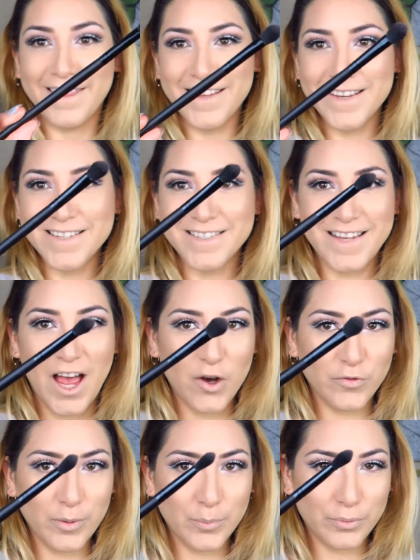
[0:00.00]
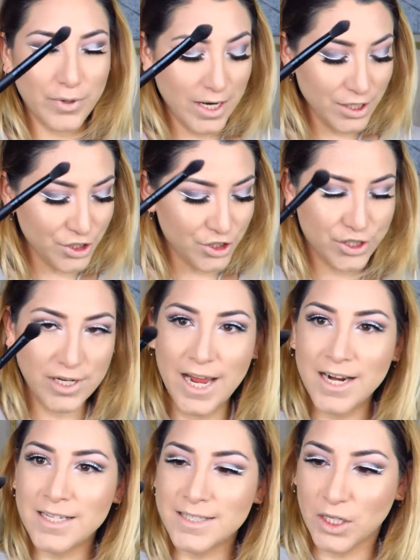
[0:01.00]
This e.l.f. brush,
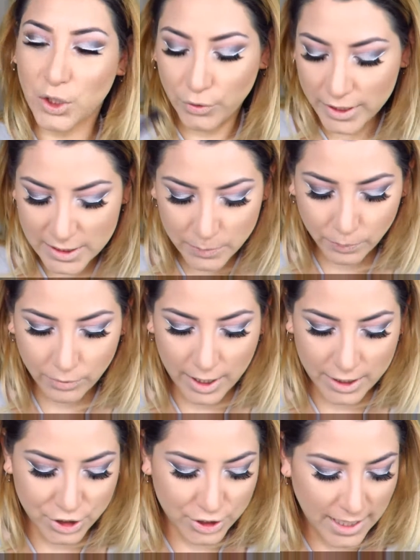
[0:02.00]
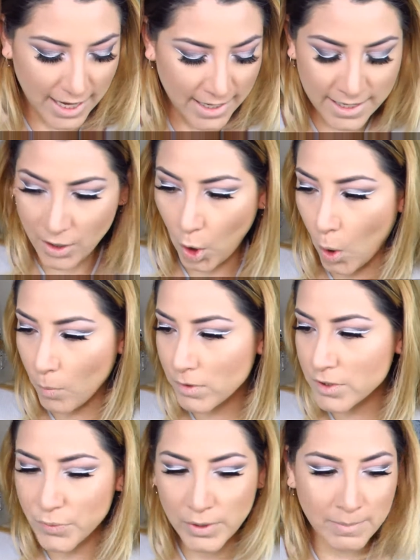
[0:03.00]
and it's a crease brush, and it
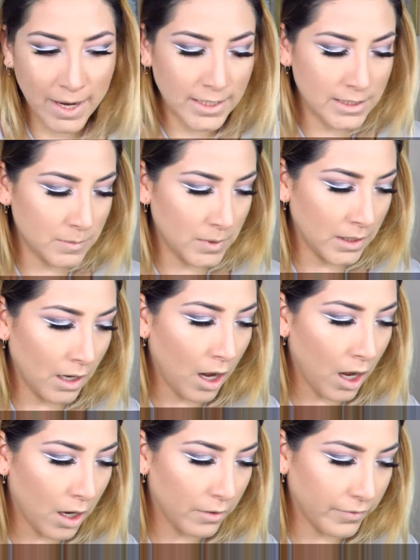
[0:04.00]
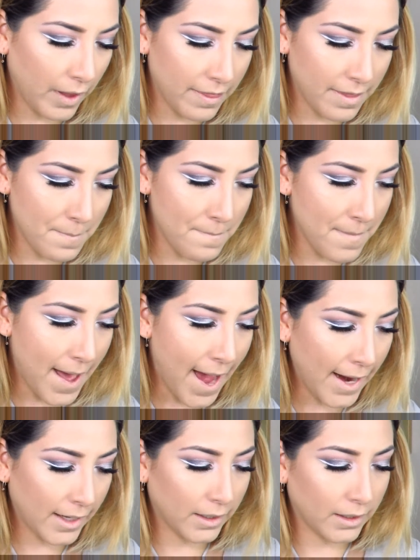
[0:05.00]
almost reminds me of the
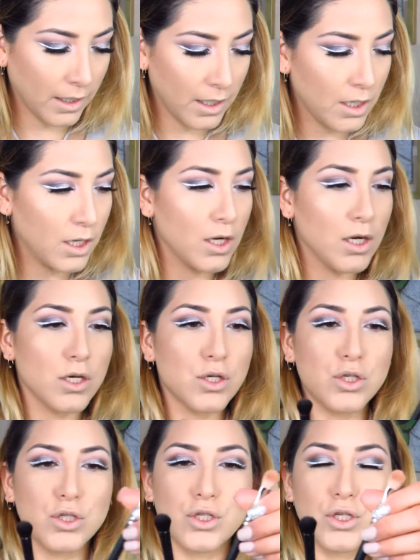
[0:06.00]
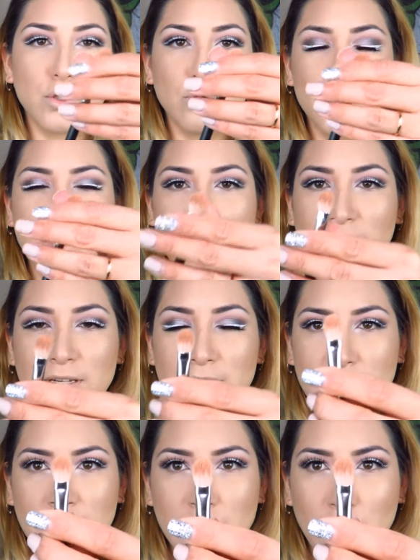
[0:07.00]
MAC
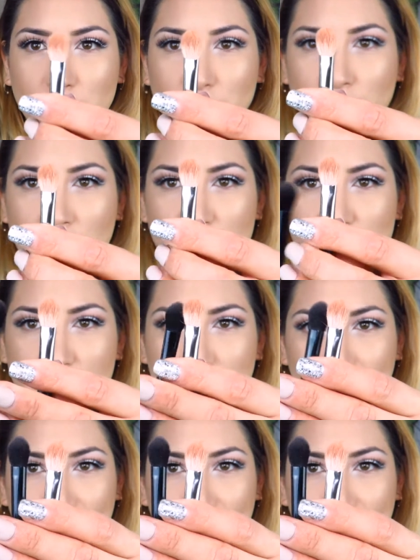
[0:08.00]
217 brush.